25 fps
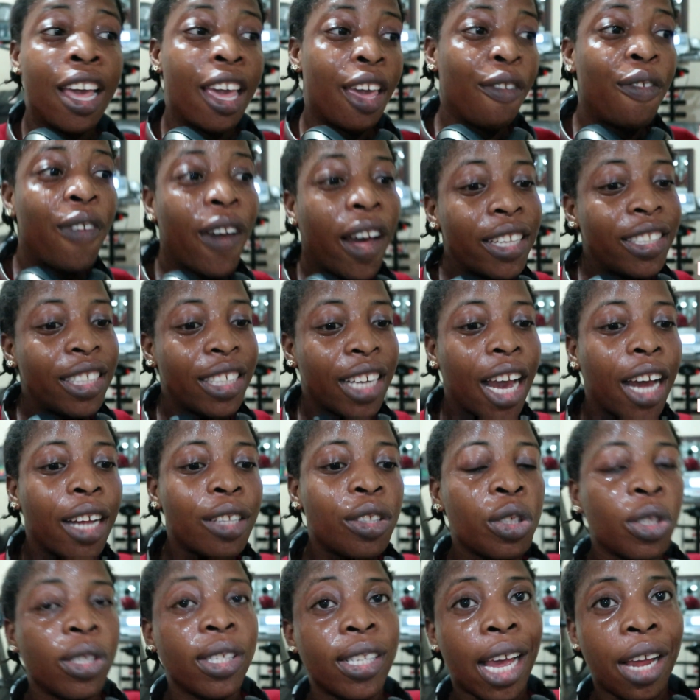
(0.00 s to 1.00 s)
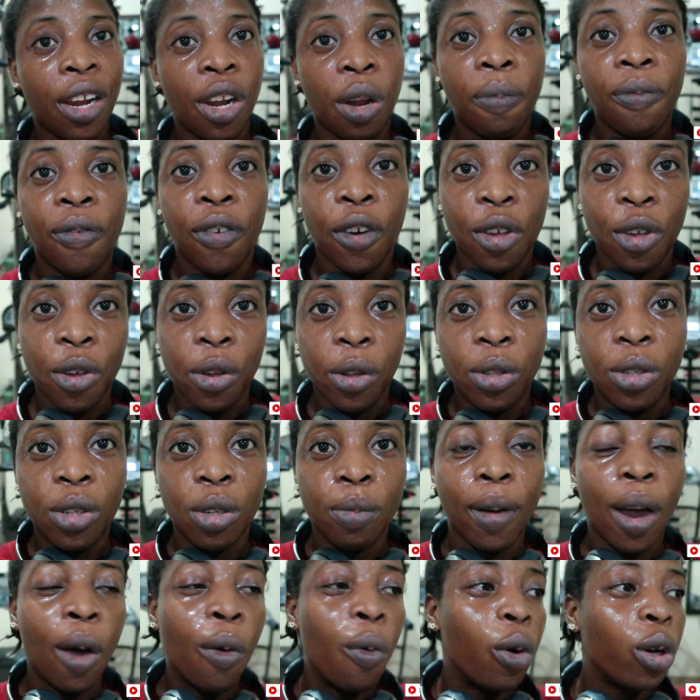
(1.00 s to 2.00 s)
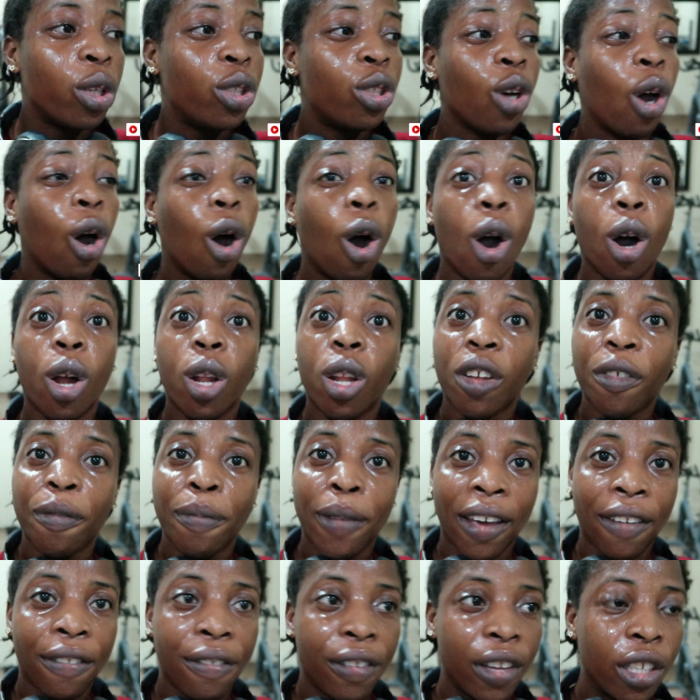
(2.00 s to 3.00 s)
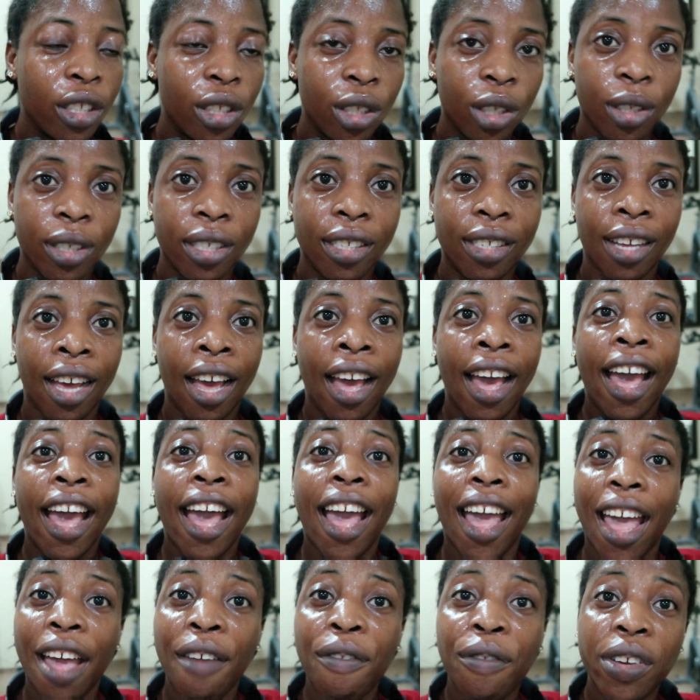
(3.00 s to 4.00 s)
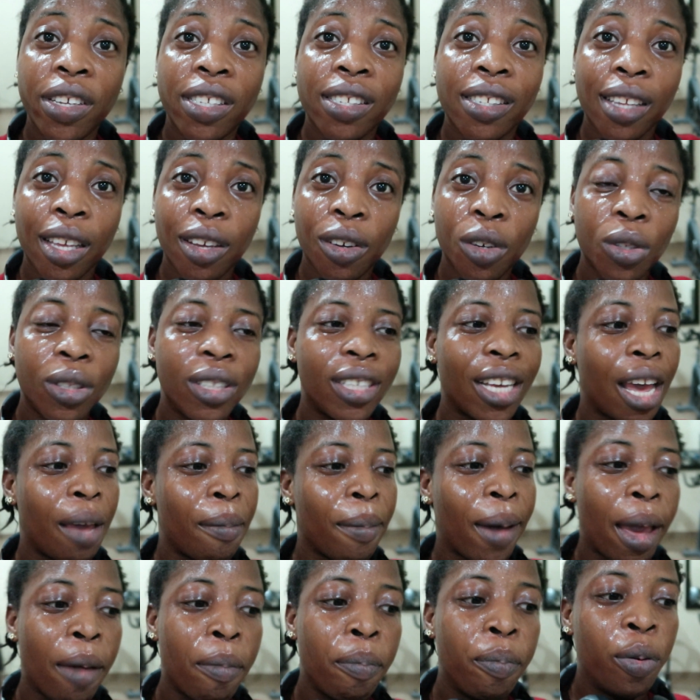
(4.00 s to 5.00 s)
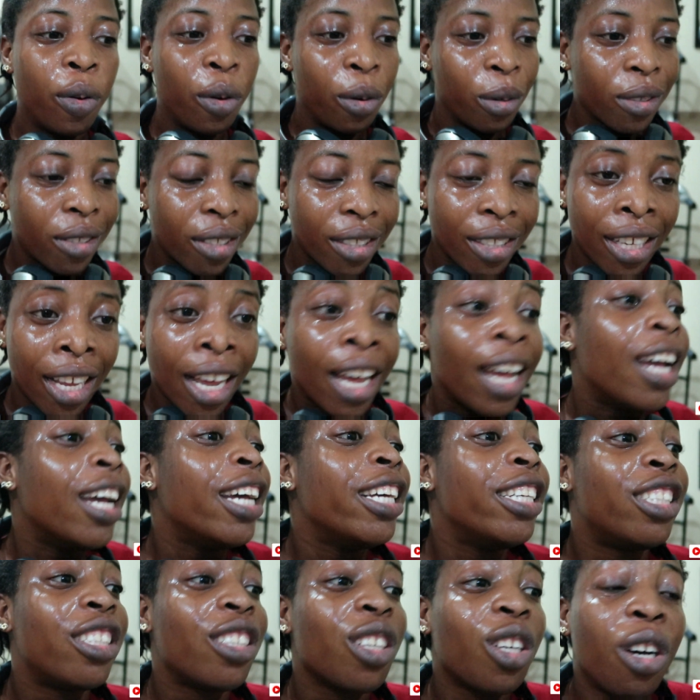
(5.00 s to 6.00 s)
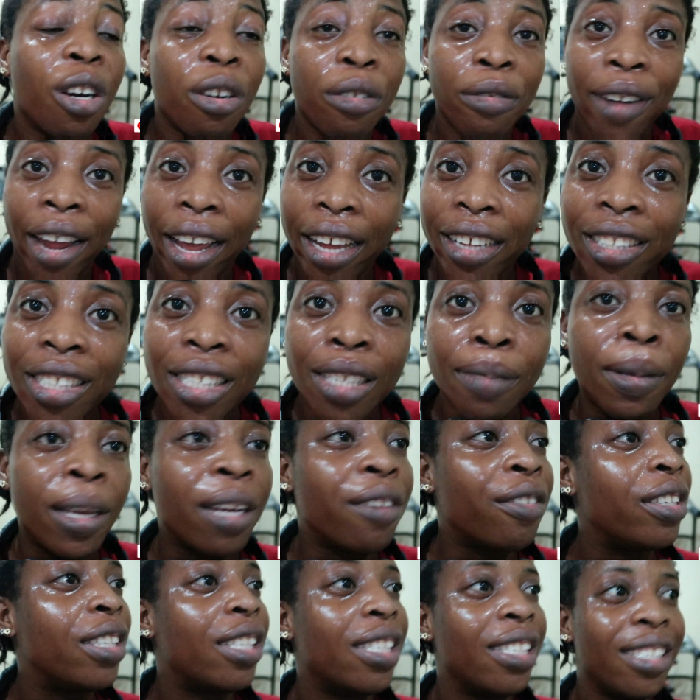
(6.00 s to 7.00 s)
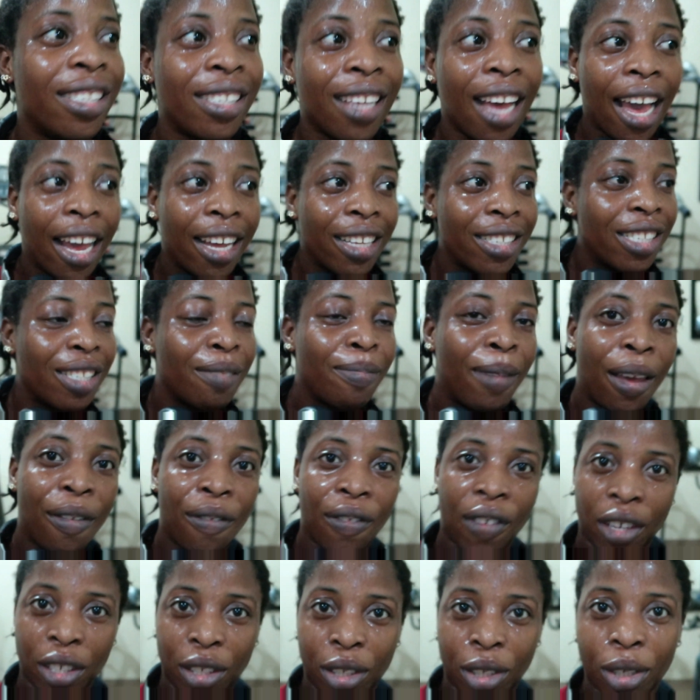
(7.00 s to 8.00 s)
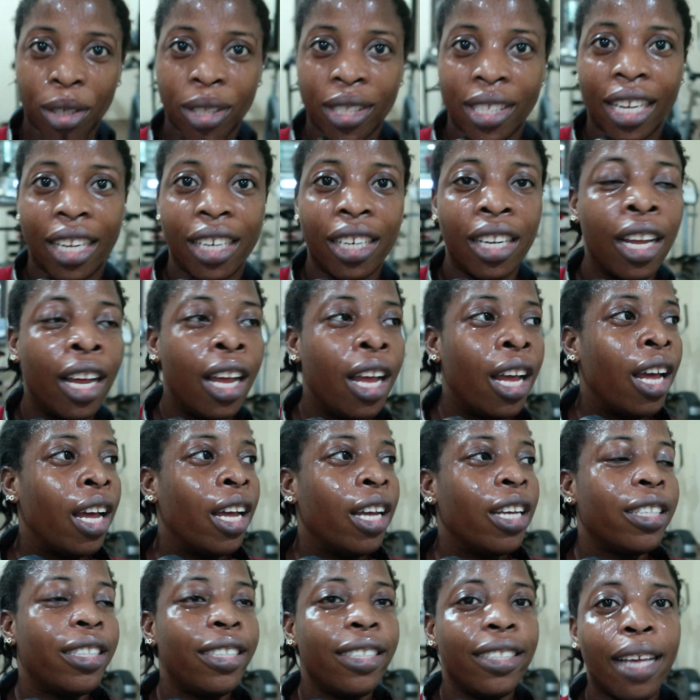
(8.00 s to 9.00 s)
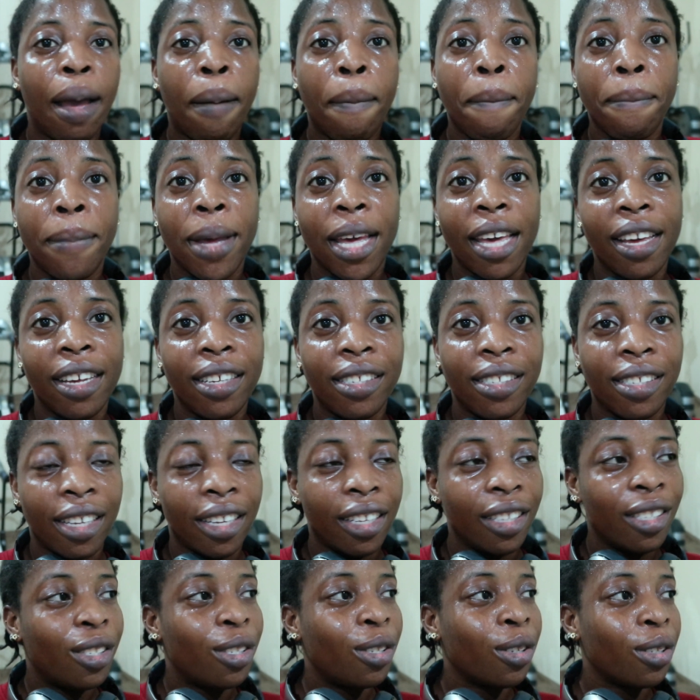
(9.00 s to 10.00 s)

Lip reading: In fact, she had to sign up for YouTube and watch all of my videos. Every single time I post, she corrects me, criticizes my videos, and she's amazing.